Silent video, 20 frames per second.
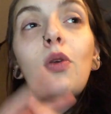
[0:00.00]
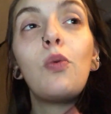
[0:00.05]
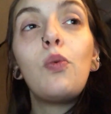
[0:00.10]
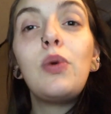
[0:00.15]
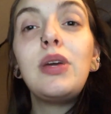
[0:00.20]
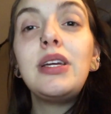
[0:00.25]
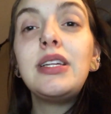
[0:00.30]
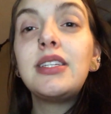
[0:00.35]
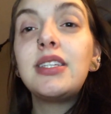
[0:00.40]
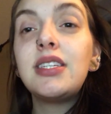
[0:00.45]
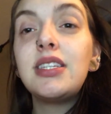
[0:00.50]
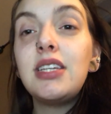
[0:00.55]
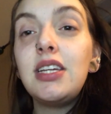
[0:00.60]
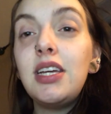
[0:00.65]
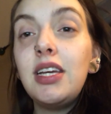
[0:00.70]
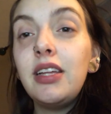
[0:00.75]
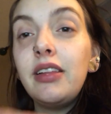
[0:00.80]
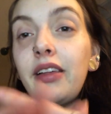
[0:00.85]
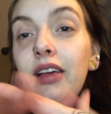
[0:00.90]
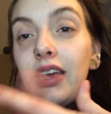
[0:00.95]
we
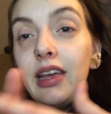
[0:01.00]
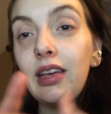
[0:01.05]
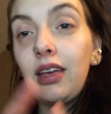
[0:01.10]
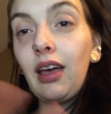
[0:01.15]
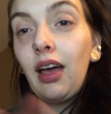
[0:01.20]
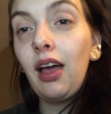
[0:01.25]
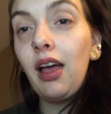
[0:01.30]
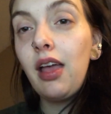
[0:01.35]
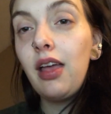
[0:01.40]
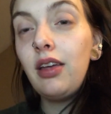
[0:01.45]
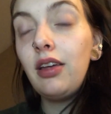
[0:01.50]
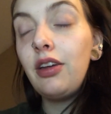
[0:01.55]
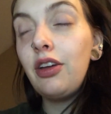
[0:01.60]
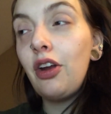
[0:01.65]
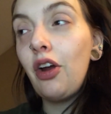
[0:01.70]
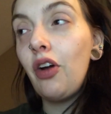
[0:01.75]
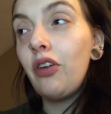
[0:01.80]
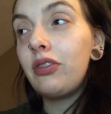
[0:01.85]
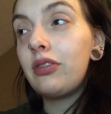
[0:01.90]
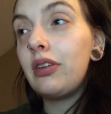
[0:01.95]
see like, you
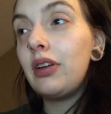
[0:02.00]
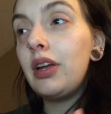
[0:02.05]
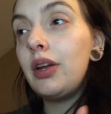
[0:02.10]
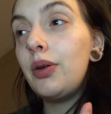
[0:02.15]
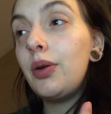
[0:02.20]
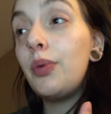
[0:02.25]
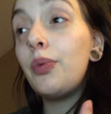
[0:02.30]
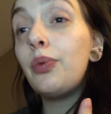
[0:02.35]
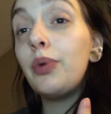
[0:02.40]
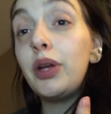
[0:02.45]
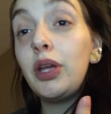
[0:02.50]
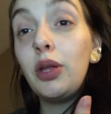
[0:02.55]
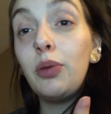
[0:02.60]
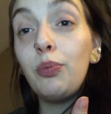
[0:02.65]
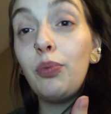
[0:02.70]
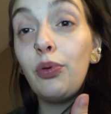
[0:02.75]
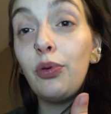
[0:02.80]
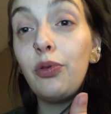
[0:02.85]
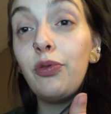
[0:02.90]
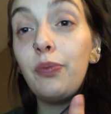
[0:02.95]
know, real
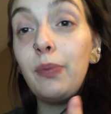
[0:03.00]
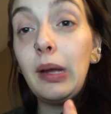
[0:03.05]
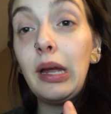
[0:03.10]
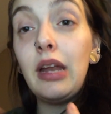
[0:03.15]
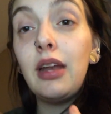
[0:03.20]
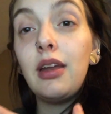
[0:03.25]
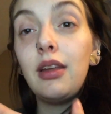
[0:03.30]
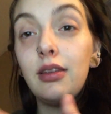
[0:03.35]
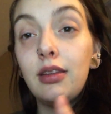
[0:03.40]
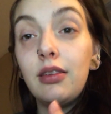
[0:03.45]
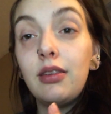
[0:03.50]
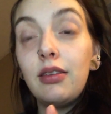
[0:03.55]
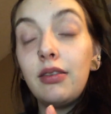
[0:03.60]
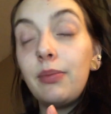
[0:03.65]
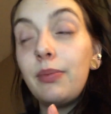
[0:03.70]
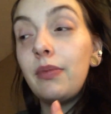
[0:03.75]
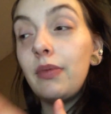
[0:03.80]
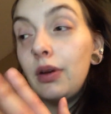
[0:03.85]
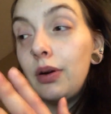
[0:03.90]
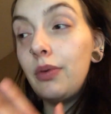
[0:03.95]
improvement
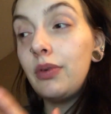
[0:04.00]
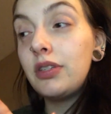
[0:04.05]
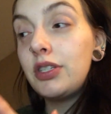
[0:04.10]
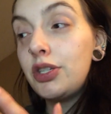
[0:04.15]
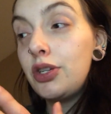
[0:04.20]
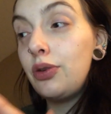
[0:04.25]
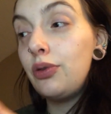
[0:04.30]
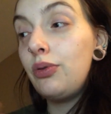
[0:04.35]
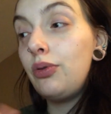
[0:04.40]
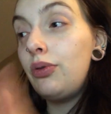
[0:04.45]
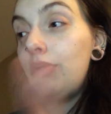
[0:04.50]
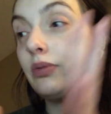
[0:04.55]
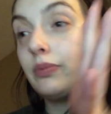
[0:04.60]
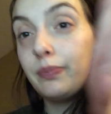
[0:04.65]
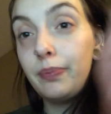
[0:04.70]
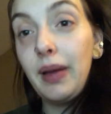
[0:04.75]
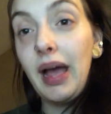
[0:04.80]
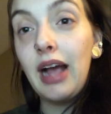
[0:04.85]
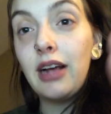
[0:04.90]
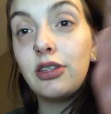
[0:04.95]
to
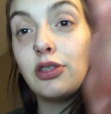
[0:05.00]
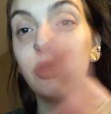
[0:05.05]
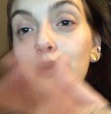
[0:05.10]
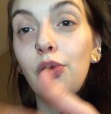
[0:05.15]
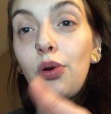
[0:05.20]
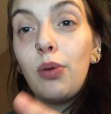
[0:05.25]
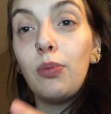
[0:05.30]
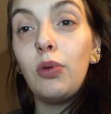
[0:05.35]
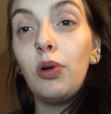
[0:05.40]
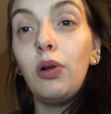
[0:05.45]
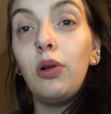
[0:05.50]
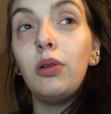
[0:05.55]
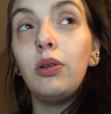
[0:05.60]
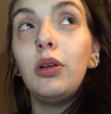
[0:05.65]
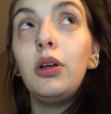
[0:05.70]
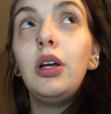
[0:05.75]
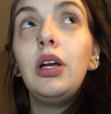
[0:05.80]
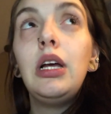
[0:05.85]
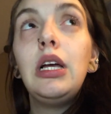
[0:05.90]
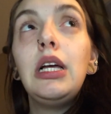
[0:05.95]
back to normal
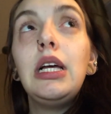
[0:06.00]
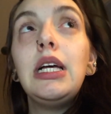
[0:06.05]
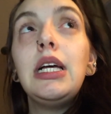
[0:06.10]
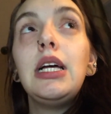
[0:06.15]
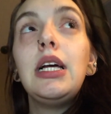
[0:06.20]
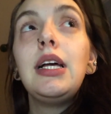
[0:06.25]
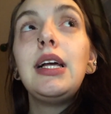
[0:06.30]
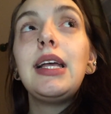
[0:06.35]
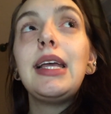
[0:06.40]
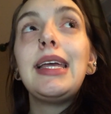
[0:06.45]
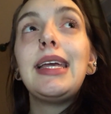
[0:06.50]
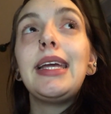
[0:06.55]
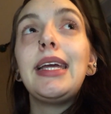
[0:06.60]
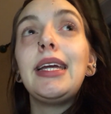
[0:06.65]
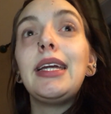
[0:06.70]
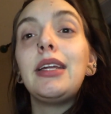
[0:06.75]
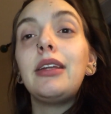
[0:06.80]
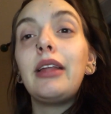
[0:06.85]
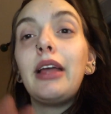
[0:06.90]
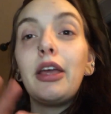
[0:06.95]

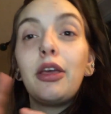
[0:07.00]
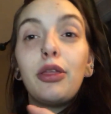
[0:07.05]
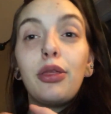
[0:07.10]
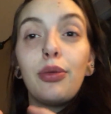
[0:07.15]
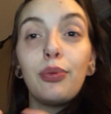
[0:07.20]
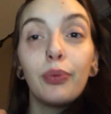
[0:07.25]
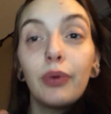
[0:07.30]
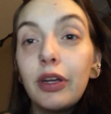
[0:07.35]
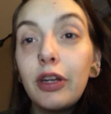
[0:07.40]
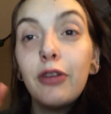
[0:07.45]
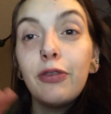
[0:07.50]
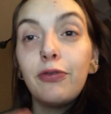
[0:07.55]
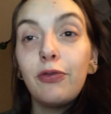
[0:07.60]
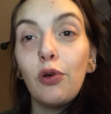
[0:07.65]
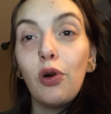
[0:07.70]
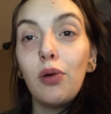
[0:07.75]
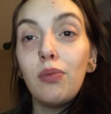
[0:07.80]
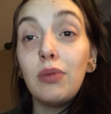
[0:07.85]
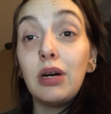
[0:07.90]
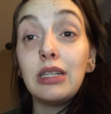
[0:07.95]
in like 3 to
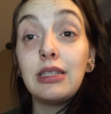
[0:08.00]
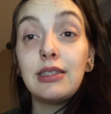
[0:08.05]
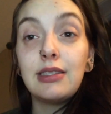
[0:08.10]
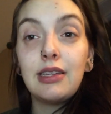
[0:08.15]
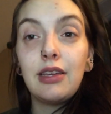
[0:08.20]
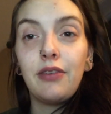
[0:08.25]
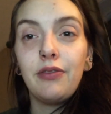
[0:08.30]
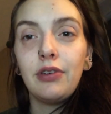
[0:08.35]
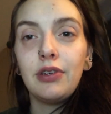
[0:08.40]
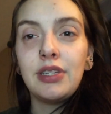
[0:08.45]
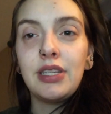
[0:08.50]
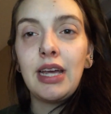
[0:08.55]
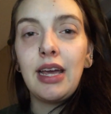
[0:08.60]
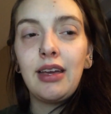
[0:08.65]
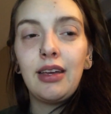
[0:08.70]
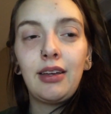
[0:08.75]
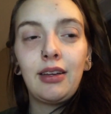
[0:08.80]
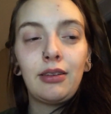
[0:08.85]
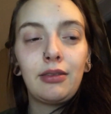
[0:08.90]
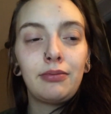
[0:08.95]
4 months, give or
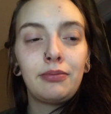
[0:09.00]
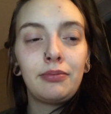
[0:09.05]
take.